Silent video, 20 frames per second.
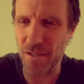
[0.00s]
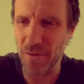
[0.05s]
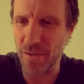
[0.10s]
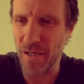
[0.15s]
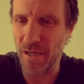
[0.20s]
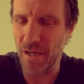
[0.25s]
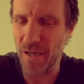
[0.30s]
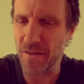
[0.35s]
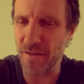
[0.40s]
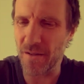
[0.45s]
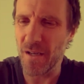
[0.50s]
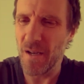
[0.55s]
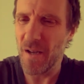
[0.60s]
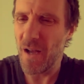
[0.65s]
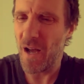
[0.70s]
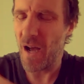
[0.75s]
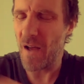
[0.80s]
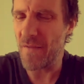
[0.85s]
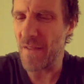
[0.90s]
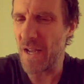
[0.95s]
it, and
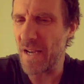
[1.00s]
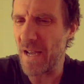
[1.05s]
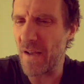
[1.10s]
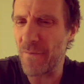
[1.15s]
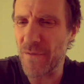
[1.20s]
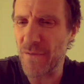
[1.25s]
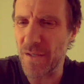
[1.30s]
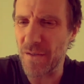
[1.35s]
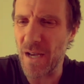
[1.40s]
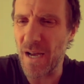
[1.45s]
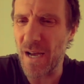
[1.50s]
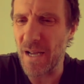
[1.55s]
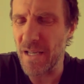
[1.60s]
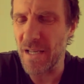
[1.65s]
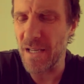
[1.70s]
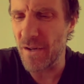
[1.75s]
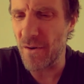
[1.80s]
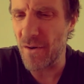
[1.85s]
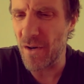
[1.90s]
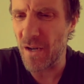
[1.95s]
then after
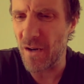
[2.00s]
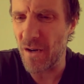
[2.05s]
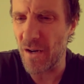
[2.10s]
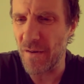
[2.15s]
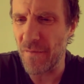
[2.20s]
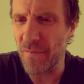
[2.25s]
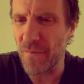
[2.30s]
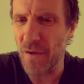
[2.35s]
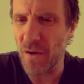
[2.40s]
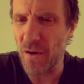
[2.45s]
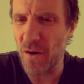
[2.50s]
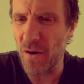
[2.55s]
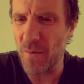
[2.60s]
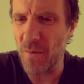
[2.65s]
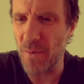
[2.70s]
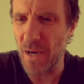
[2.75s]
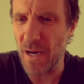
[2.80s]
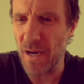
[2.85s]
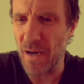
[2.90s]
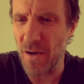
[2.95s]
that, you know, I kind of forgot
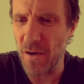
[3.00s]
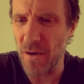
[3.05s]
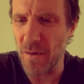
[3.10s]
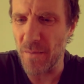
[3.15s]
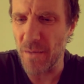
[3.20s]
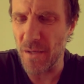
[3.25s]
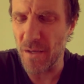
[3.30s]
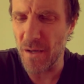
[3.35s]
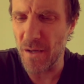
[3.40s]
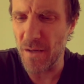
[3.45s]
about them,